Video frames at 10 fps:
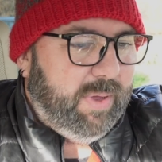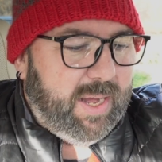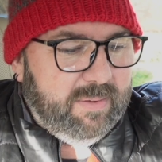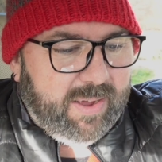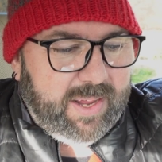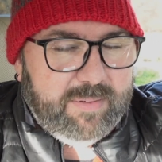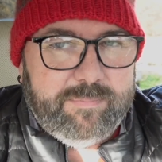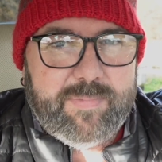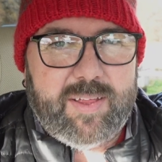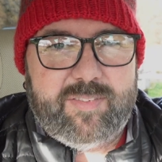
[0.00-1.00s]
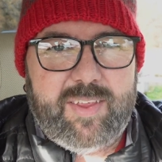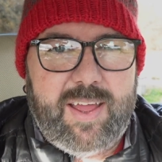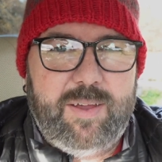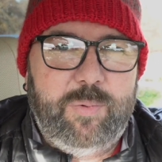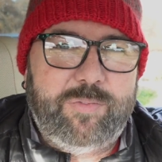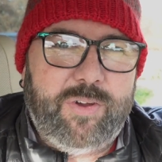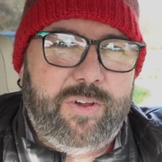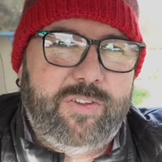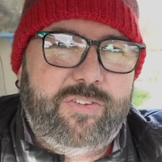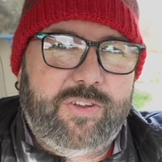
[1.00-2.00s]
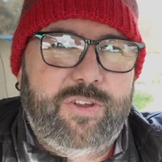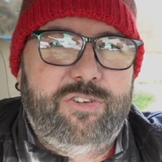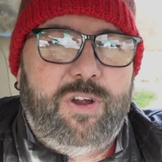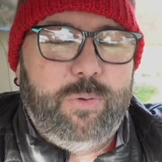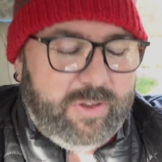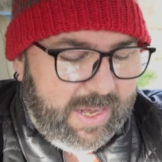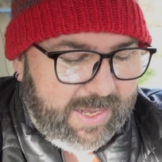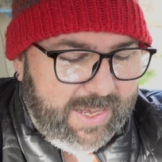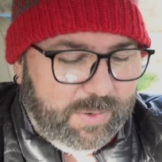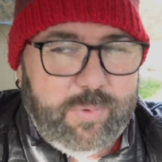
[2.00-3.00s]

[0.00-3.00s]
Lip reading: Anyway, that's that. We've got a Control Technique.